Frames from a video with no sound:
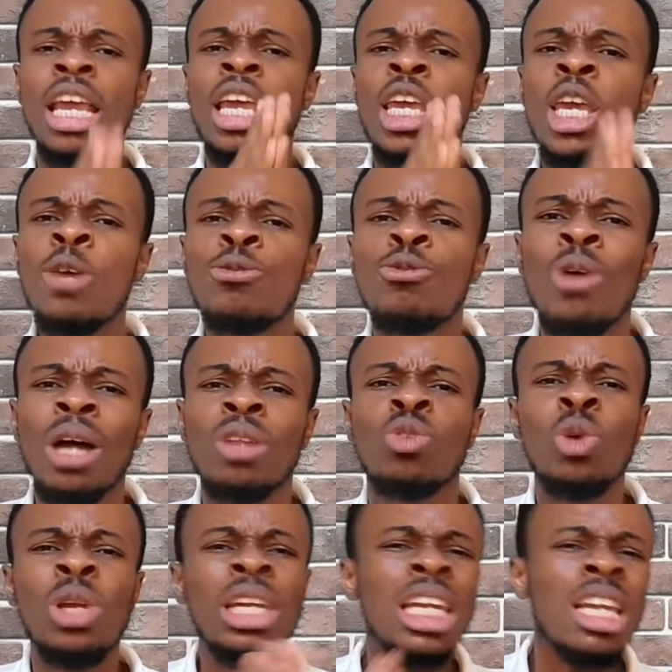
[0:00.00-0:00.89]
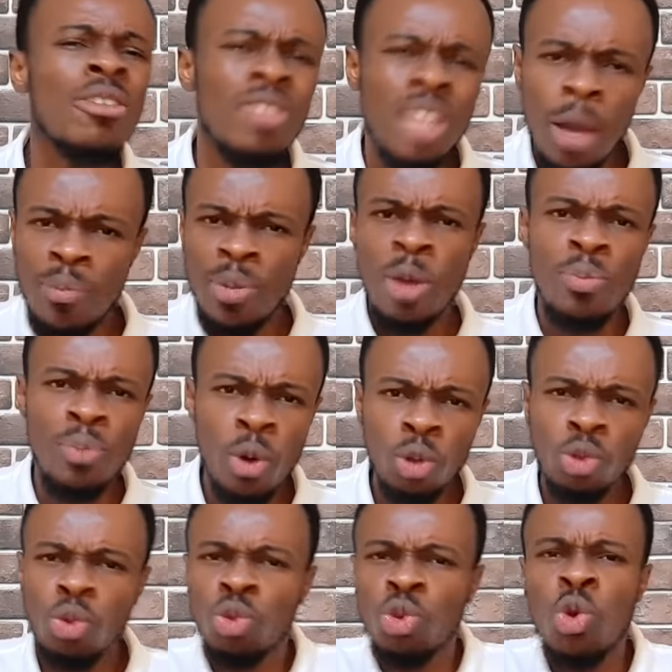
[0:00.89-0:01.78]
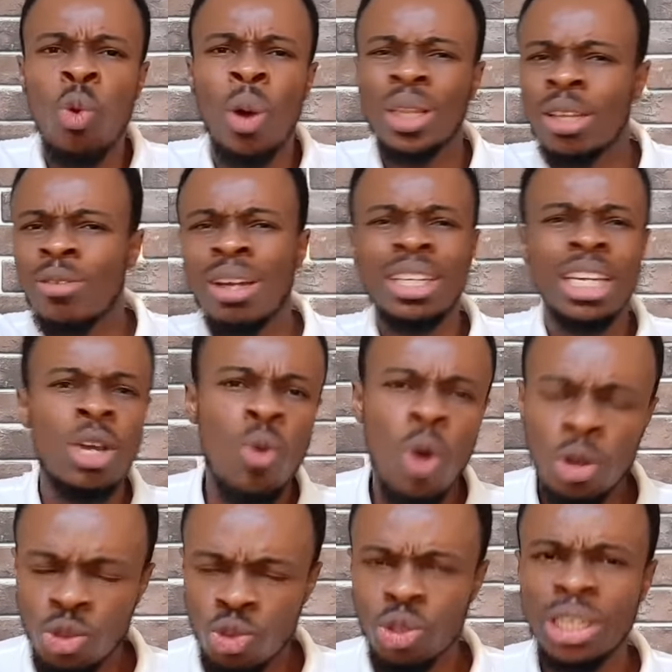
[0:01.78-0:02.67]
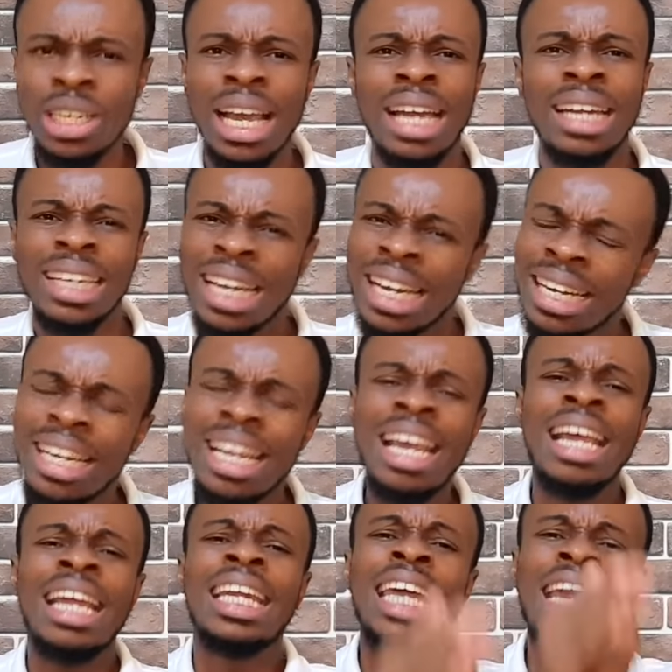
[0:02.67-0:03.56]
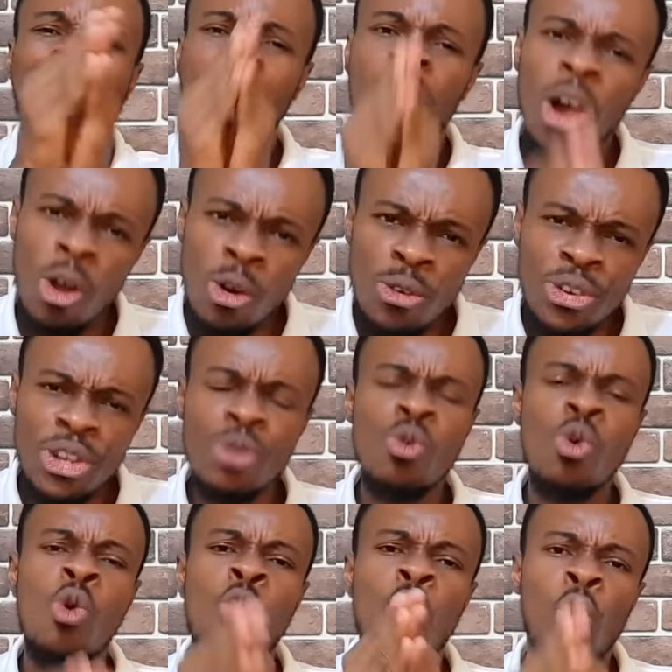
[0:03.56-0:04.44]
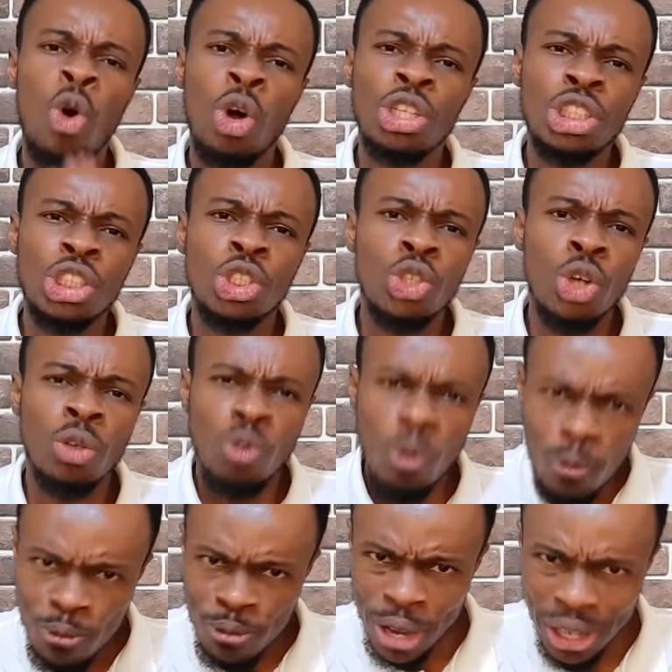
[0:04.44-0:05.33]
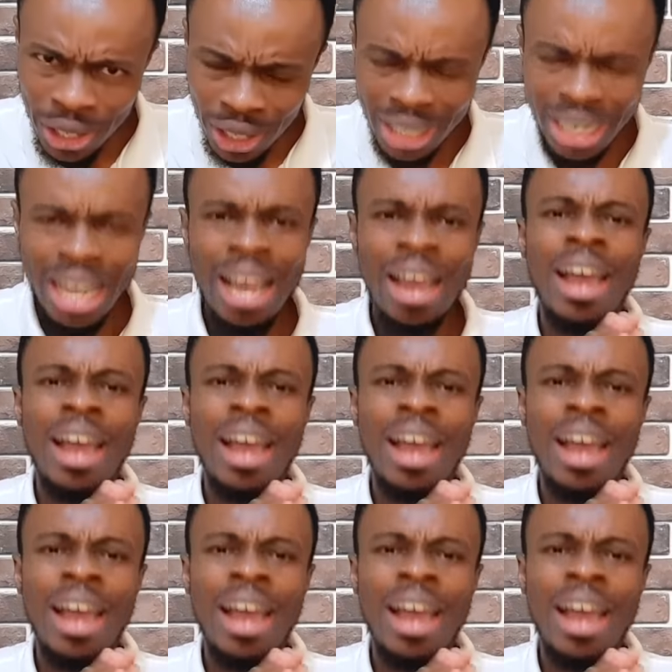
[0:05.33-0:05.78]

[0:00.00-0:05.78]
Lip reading: if you are to leave the people to do whatever they want to do, then the country will continue to fail.